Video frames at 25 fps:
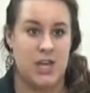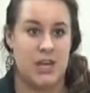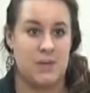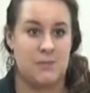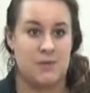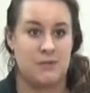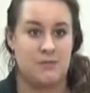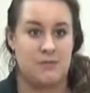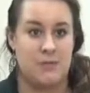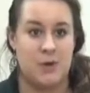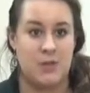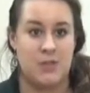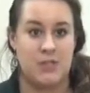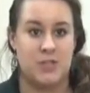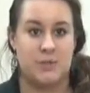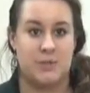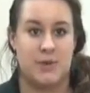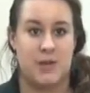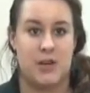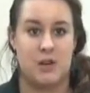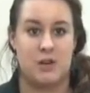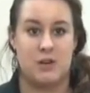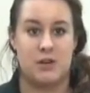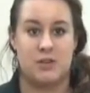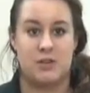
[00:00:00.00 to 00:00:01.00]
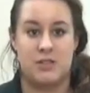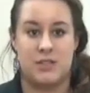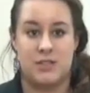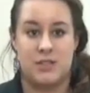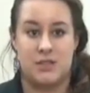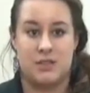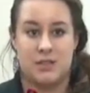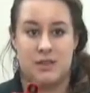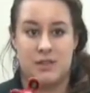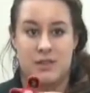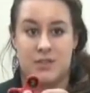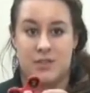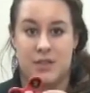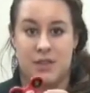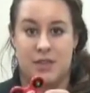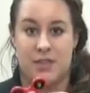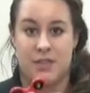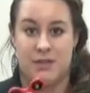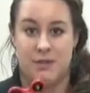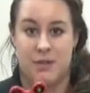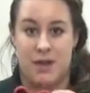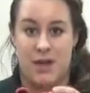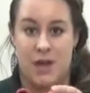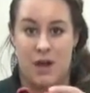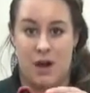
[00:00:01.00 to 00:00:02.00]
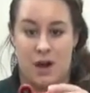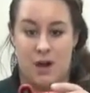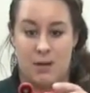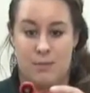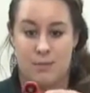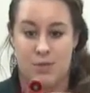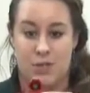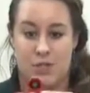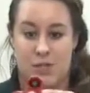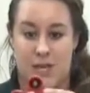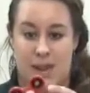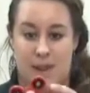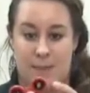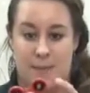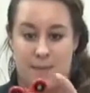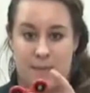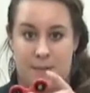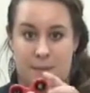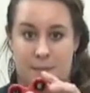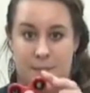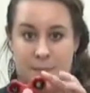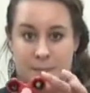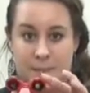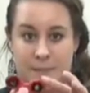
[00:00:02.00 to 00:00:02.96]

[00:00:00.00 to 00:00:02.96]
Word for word: shape of most spinners is a three-arm shape.